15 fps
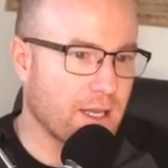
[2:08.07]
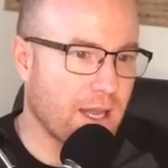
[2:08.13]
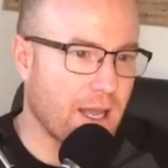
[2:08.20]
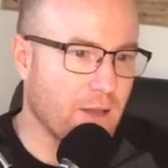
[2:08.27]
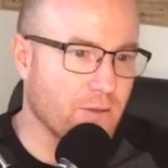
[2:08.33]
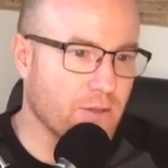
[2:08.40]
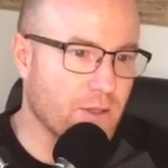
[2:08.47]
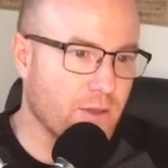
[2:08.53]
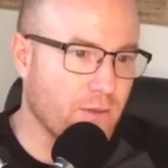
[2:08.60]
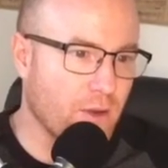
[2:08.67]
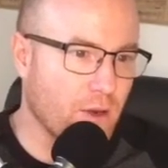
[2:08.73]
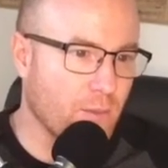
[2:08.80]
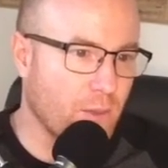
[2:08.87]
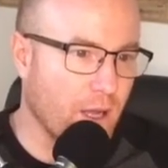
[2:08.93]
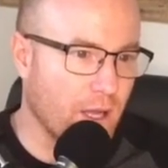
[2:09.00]
ounce of
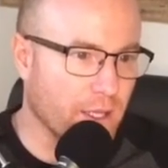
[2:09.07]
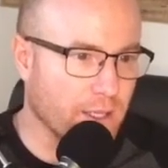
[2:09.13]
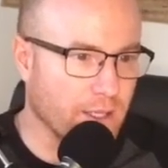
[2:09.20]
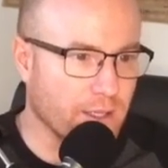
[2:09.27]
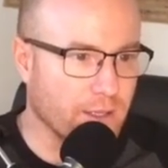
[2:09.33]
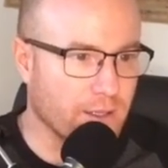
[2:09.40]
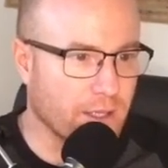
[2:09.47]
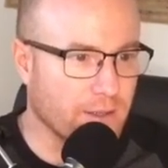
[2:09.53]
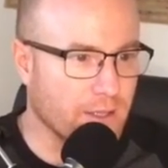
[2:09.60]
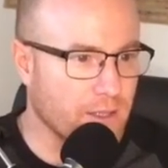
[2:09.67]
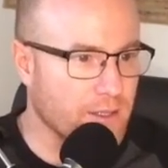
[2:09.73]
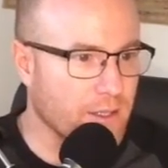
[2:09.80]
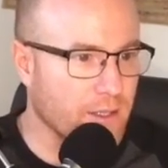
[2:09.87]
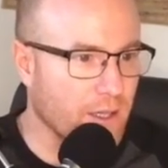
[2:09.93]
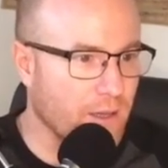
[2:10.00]
our body that
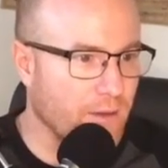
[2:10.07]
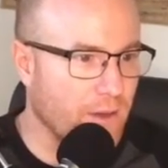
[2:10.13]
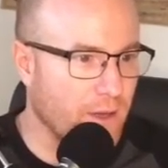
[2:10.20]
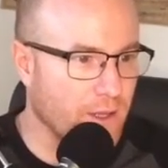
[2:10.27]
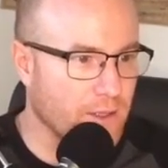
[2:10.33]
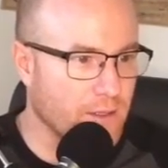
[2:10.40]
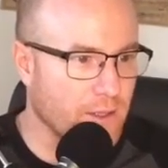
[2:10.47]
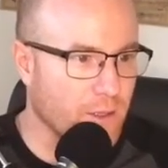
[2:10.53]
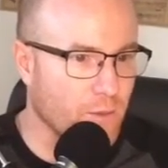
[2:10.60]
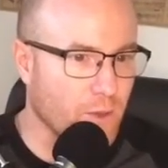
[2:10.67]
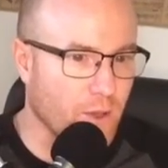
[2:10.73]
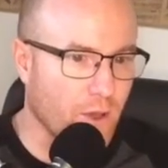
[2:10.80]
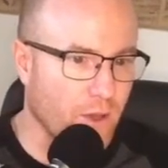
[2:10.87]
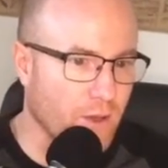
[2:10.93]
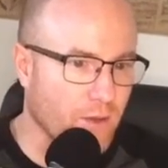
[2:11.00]
doesn't love Huxley
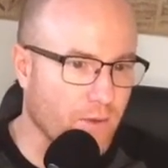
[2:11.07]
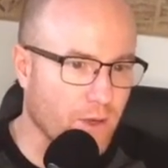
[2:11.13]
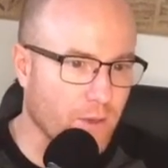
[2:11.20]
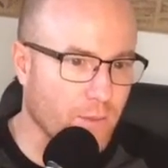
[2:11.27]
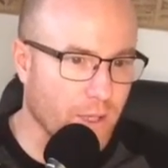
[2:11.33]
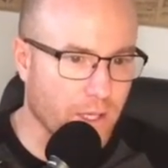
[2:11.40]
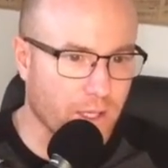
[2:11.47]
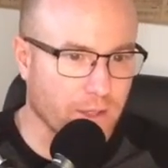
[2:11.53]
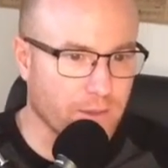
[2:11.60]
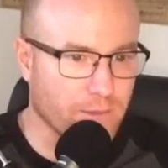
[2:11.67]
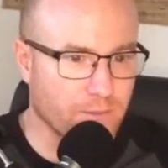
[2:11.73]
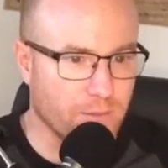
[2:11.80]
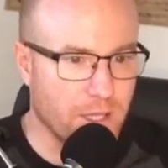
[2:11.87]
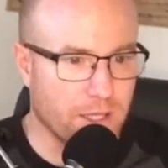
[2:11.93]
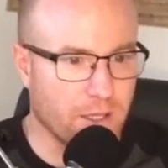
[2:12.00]
with all of our being,
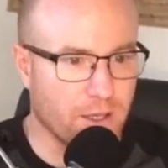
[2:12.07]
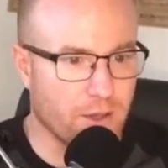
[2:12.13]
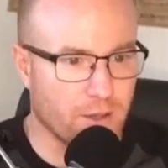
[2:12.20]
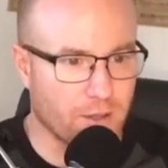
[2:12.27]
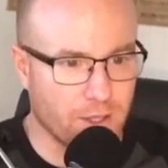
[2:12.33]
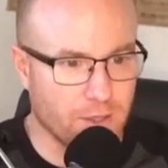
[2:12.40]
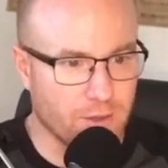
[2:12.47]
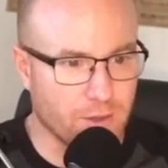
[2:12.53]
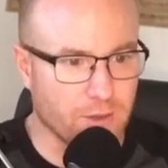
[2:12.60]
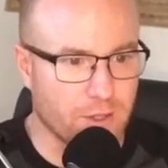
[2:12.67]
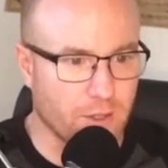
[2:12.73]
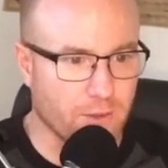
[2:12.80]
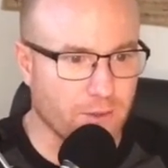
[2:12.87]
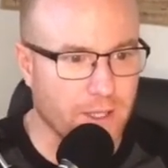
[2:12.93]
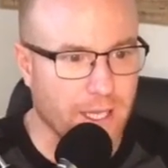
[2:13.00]
Myka, 32,
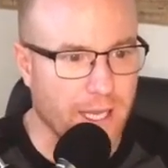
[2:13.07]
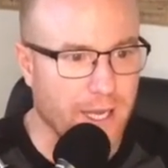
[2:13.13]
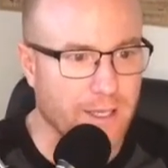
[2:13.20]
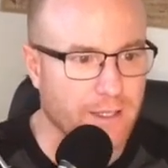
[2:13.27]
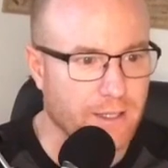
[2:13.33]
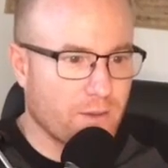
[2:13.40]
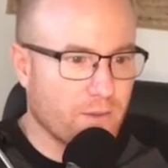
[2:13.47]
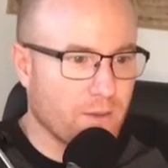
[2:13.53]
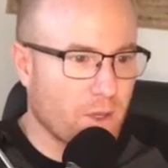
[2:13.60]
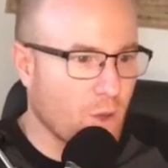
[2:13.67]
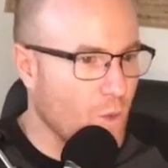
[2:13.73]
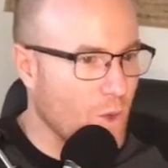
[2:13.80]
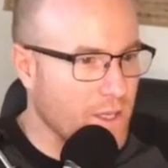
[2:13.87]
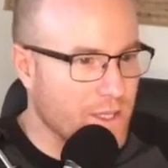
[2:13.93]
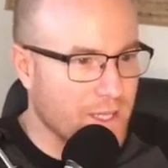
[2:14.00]
tearfully added. There
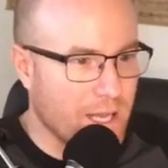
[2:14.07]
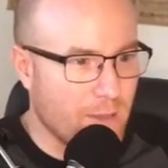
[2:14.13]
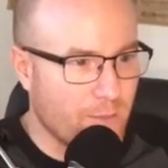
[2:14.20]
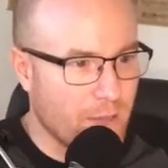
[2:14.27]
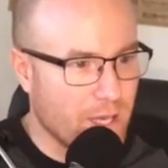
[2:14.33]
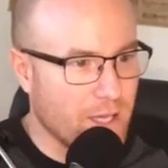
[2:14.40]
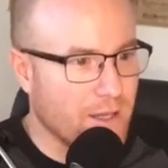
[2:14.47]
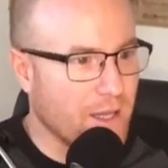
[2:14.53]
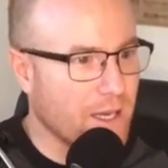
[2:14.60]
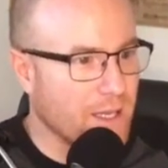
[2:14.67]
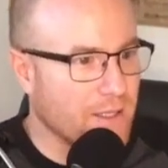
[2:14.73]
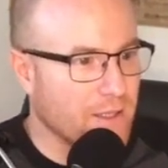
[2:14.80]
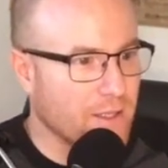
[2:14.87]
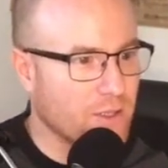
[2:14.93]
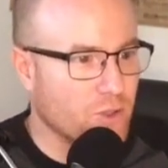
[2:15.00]
wasn't a minute that I
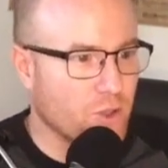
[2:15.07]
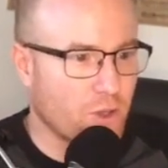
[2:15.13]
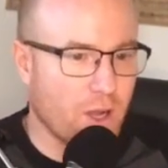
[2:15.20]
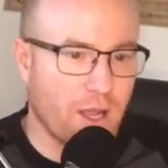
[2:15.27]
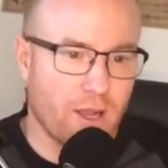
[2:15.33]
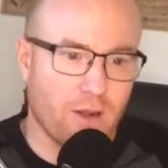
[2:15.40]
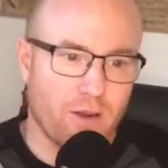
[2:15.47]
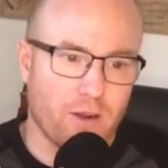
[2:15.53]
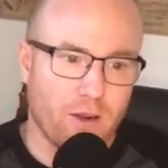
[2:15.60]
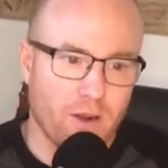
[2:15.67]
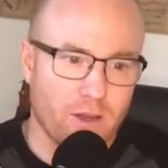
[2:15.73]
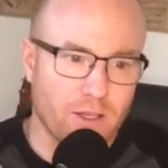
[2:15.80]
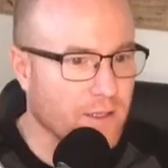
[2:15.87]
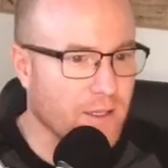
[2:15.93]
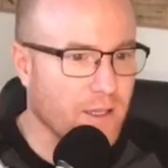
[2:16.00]
didn't try our
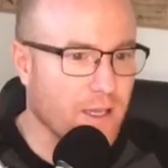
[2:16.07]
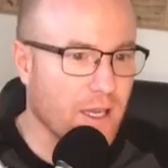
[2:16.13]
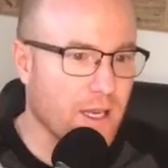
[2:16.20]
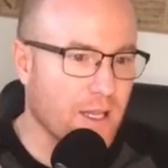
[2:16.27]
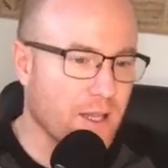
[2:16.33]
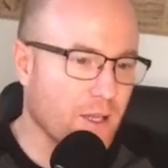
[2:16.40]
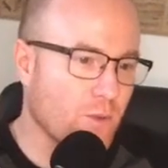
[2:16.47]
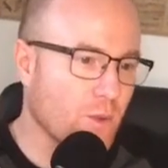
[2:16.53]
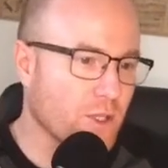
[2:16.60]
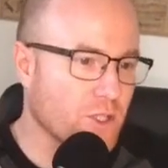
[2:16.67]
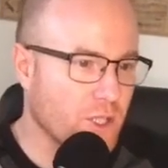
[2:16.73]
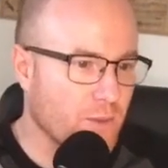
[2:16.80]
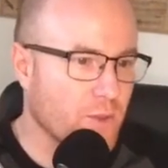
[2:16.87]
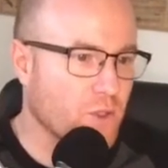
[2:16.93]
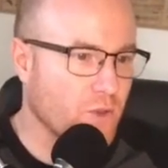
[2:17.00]
hardest, and I think what
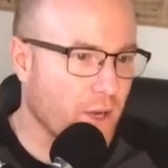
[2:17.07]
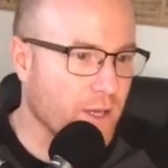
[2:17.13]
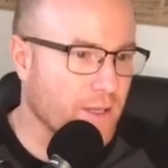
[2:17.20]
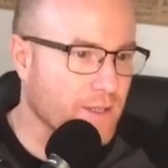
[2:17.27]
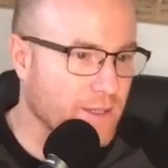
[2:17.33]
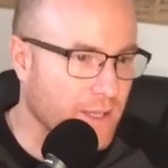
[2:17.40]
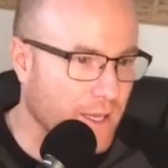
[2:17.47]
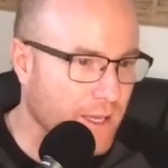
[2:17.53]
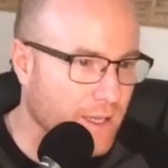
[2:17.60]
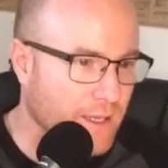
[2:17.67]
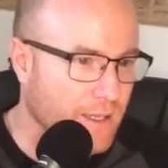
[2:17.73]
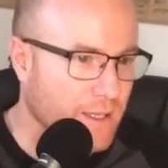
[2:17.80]
Jim is trying to say